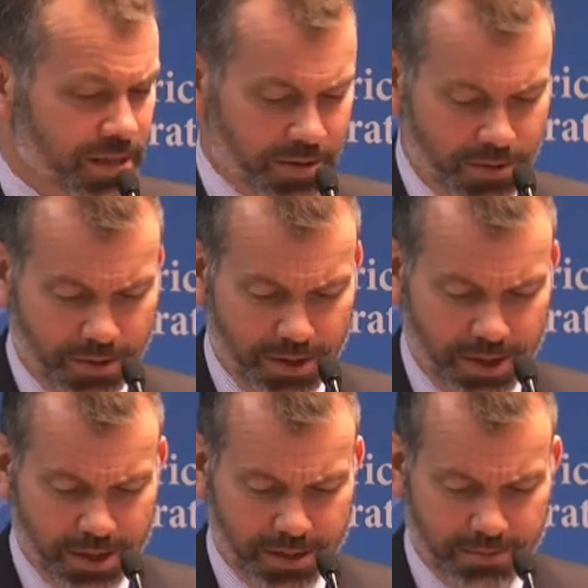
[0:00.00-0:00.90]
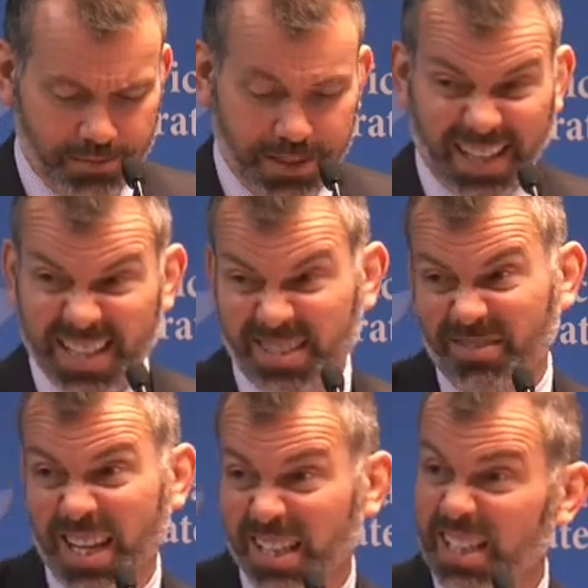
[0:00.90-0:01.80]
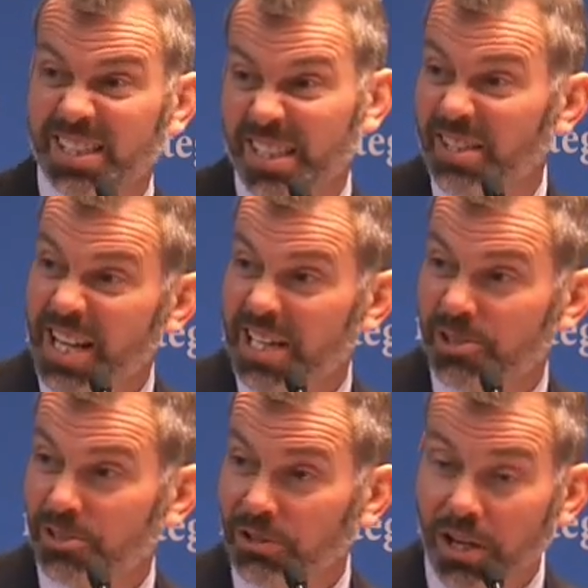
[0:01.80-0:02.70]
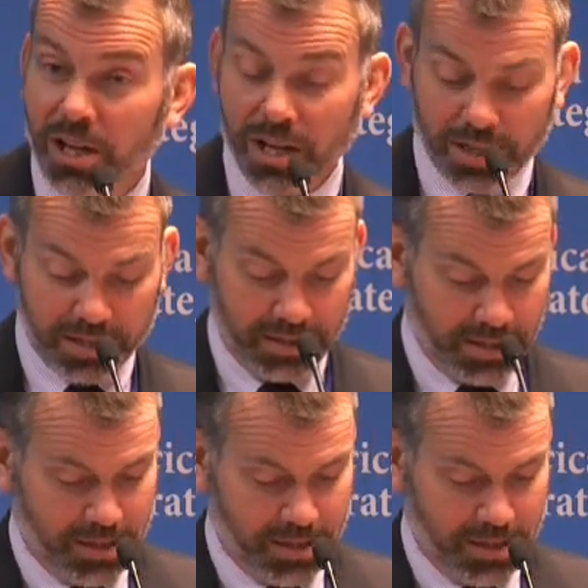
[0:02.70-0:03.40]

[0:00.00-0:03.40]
or in case it violates international law,